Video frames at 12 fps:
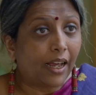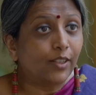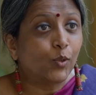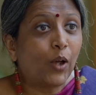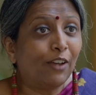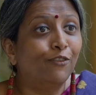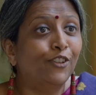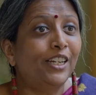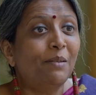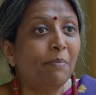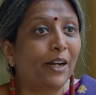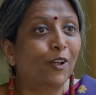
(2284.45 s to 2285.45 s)
So
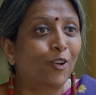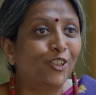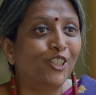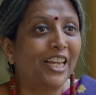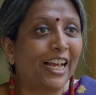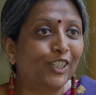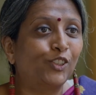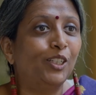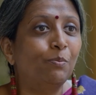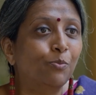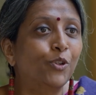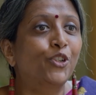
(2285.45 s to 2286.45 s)
every pedagogy
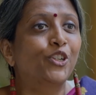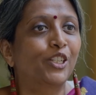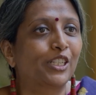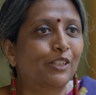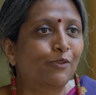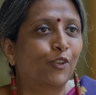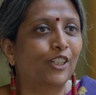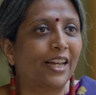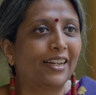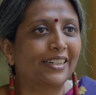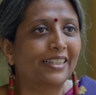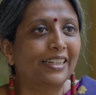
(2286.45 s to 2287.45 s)
actually pushes for
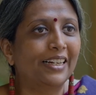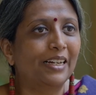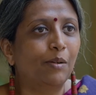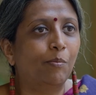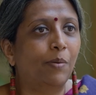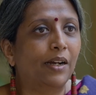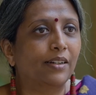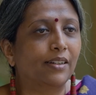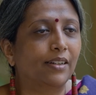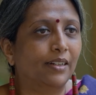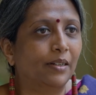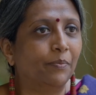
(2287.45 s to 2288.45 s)
that. But,
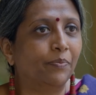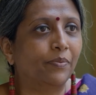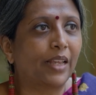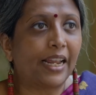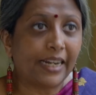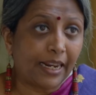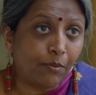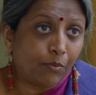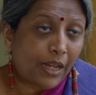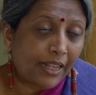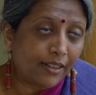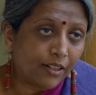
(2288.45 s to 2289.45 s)

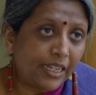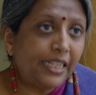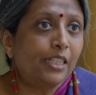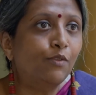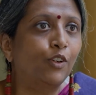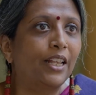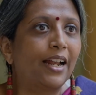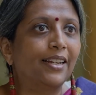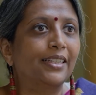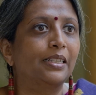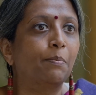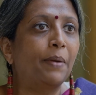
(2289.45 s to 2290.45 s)
and the reason for that
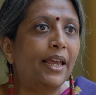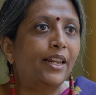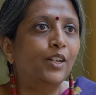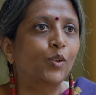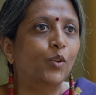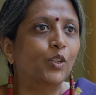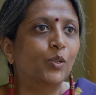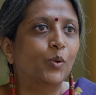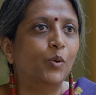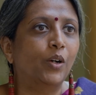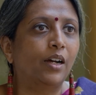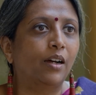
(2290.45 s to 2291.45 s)
is the parent
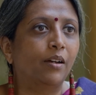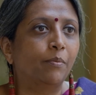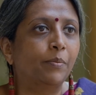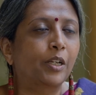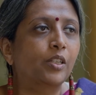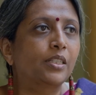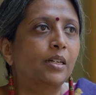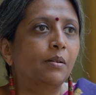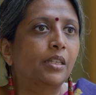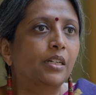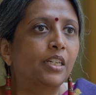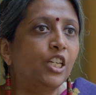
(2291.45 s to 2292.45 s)
also, because
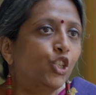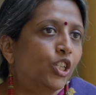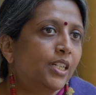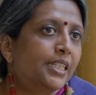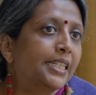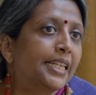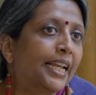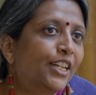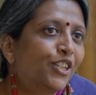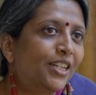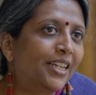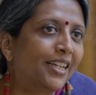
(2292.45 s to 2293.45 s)
the teacher is a
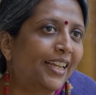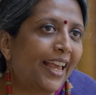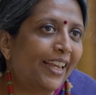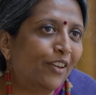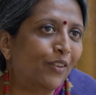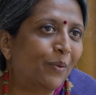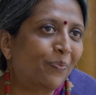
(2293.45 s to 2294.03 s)
secondary caregiver.